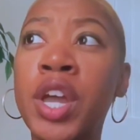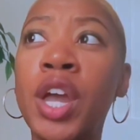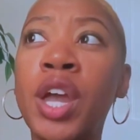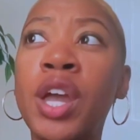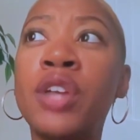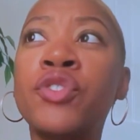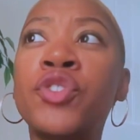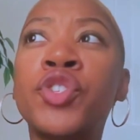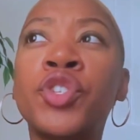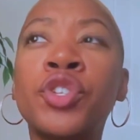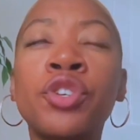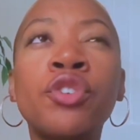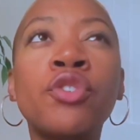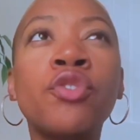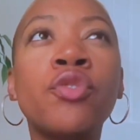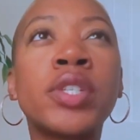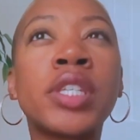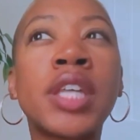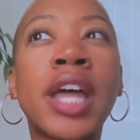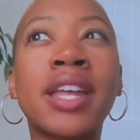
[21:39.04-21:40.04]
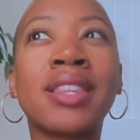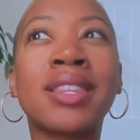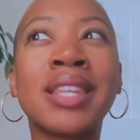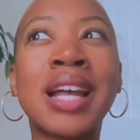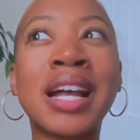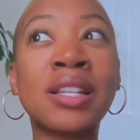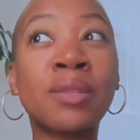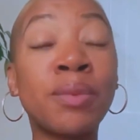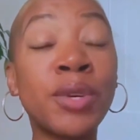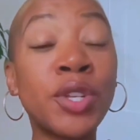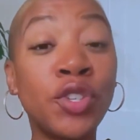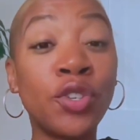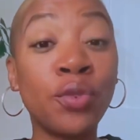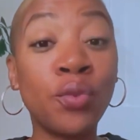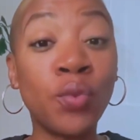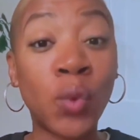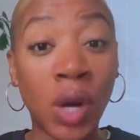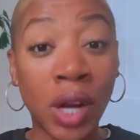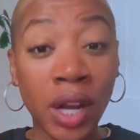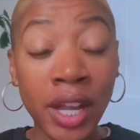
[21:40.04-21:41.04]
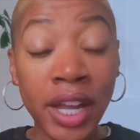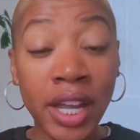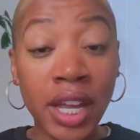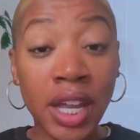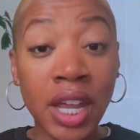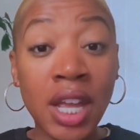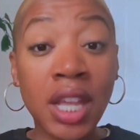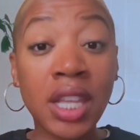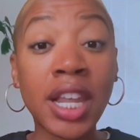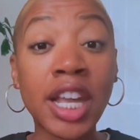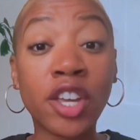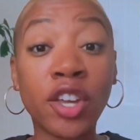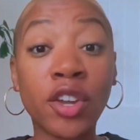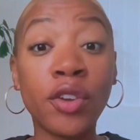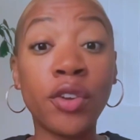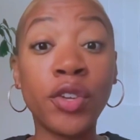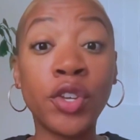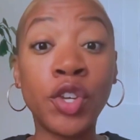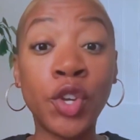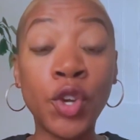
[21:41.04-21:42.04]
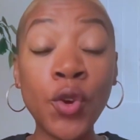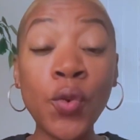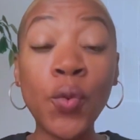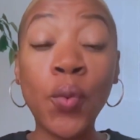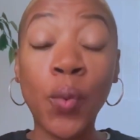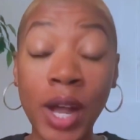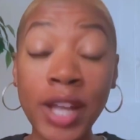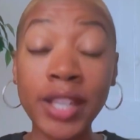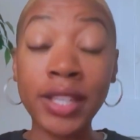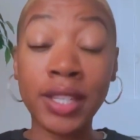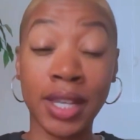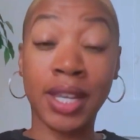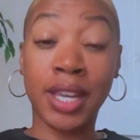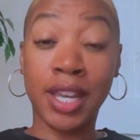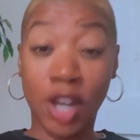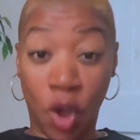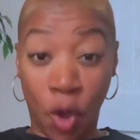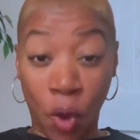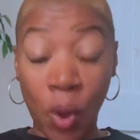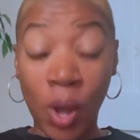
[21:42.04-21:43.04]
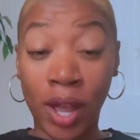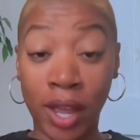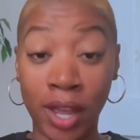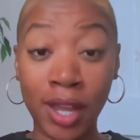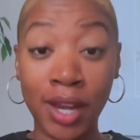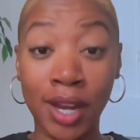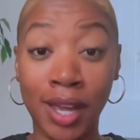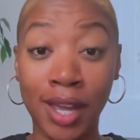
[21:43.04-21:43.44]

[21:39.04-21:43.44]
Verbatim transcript: And two is like, that's what you want. Like you want to get on